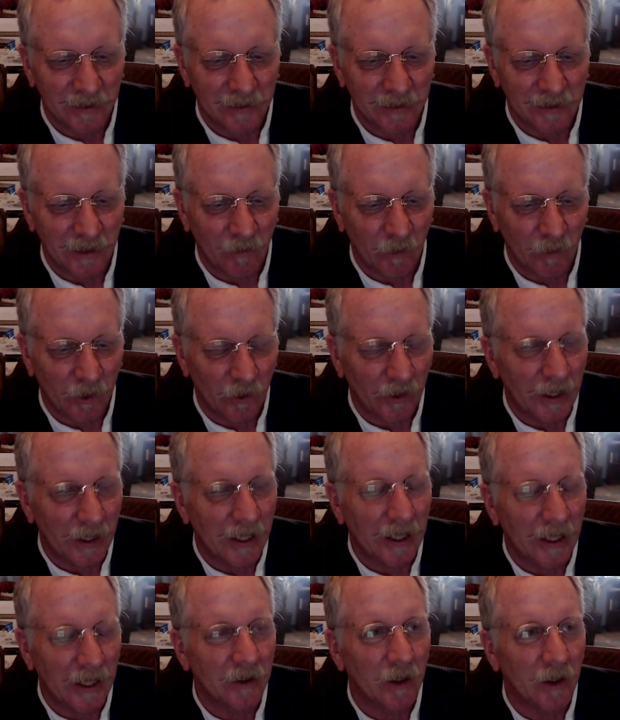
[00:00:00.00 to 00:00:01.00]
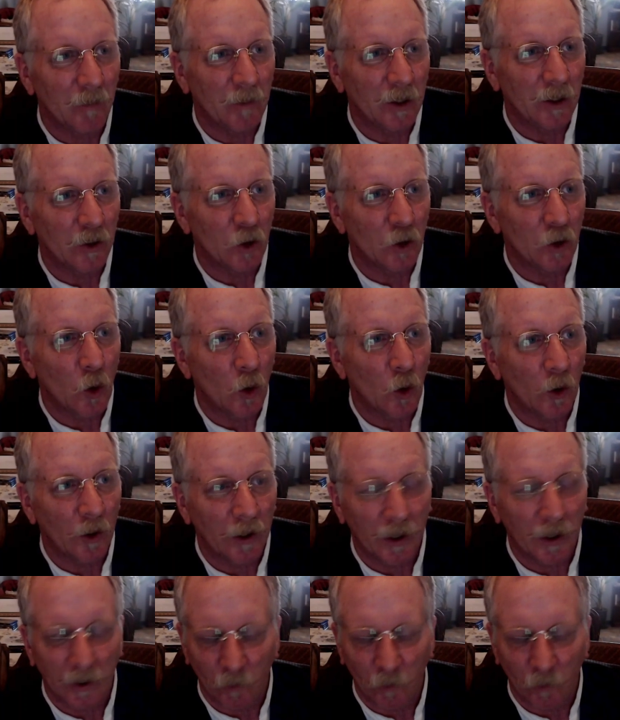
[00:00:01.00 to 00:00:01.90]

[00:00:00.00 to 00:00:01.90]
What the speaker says: they were going to end up in court